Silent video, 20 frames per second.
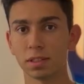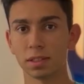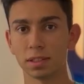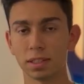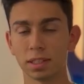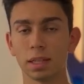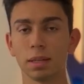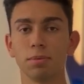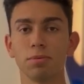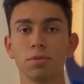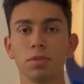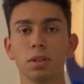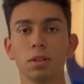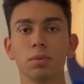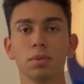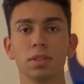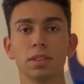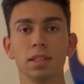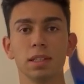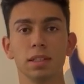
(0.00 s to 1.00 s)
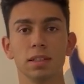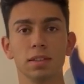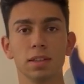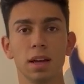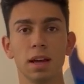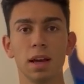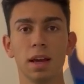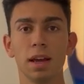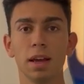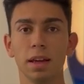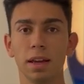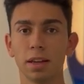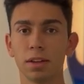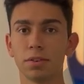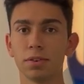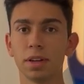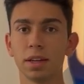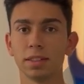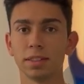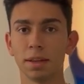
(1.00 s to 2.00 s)
and same frequencies, it
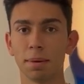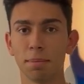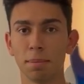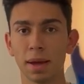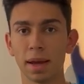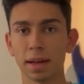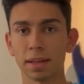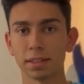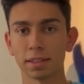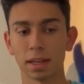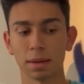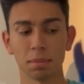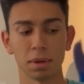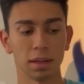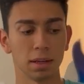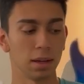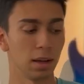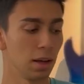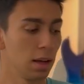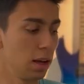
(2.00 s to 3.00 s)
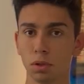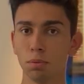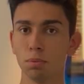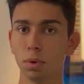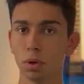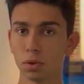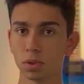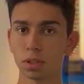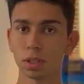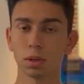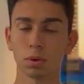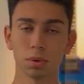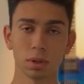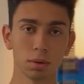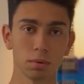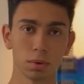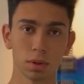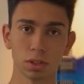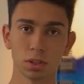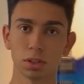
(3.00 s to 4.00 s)
creates a mess. I mean, you mostly only
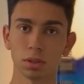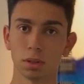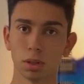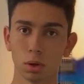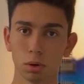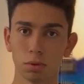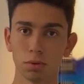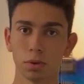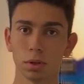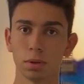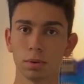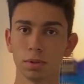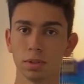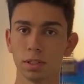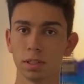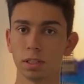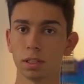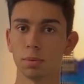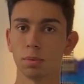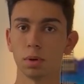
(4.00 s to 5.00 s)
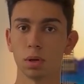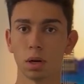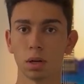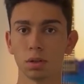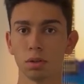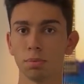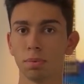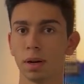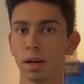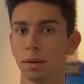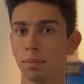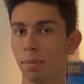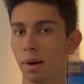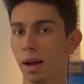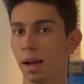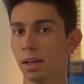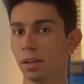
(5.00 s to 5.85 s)
want your low frequencies to be occupied by